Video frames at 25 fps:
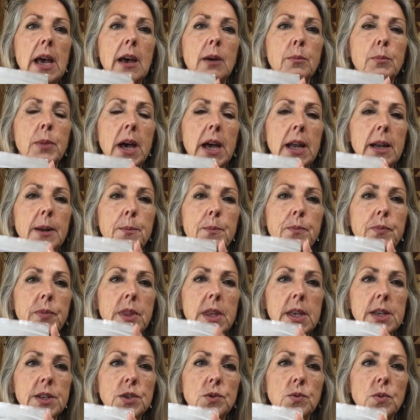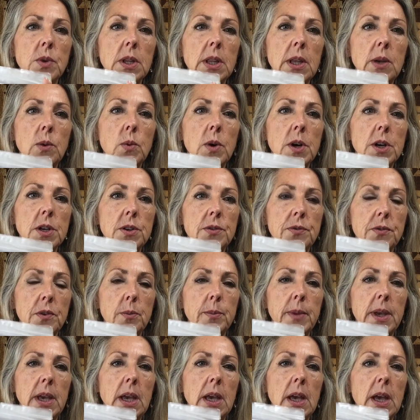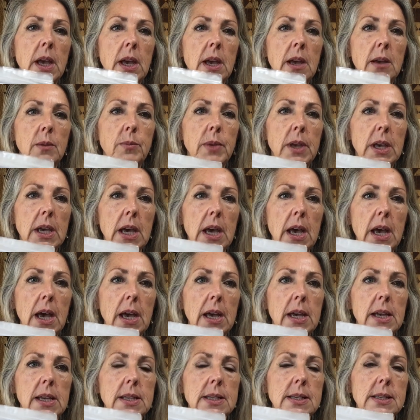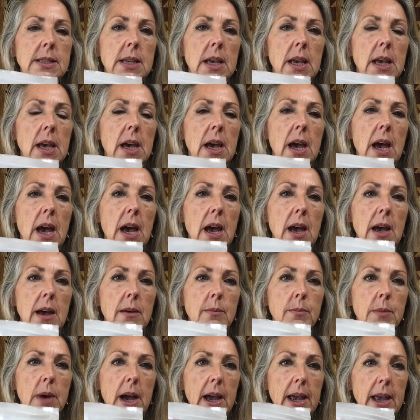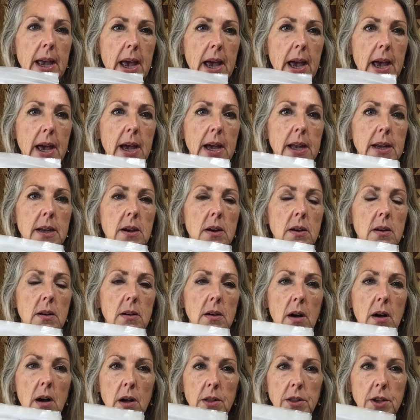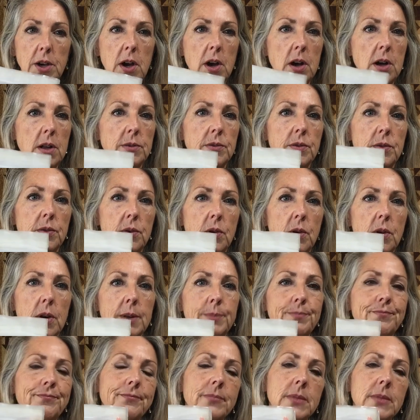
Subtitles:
But this really worked for me because I had all the called for, or